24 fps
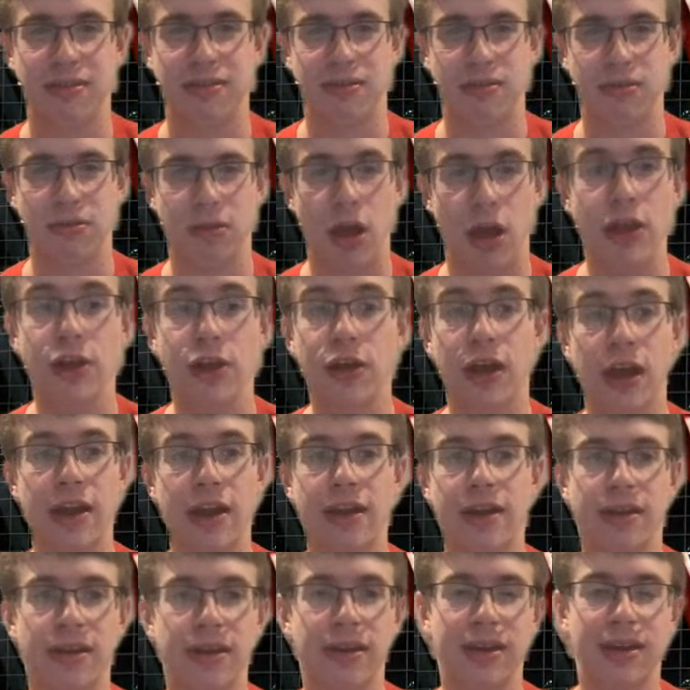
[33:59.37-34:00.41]
Oh, you
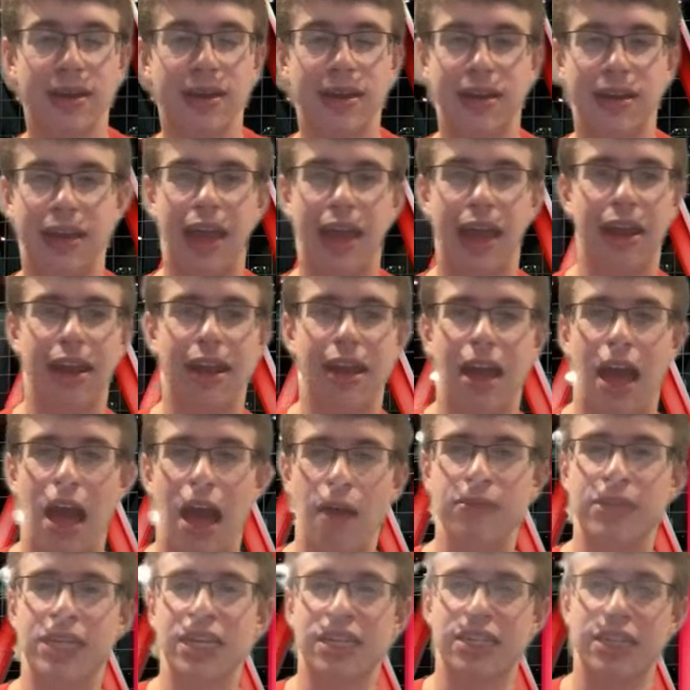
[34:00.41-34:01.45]
good? Yeah. I
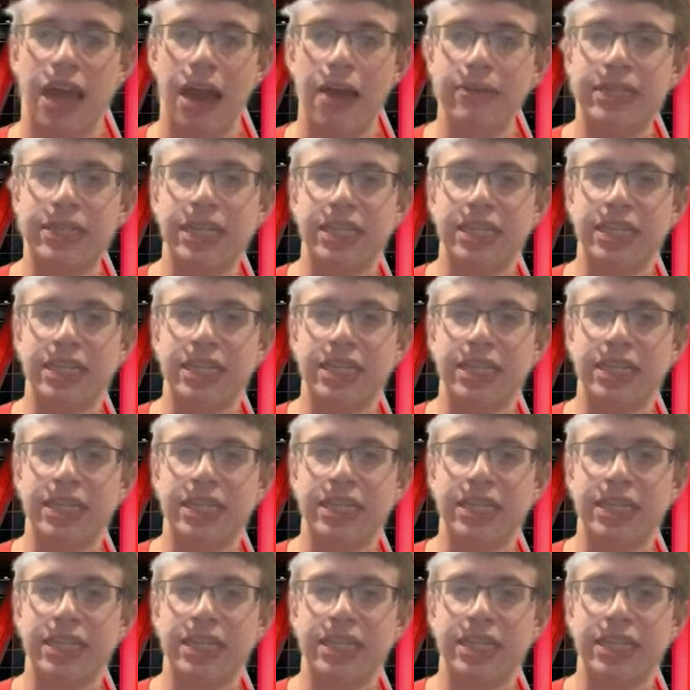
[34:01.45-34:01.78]
was just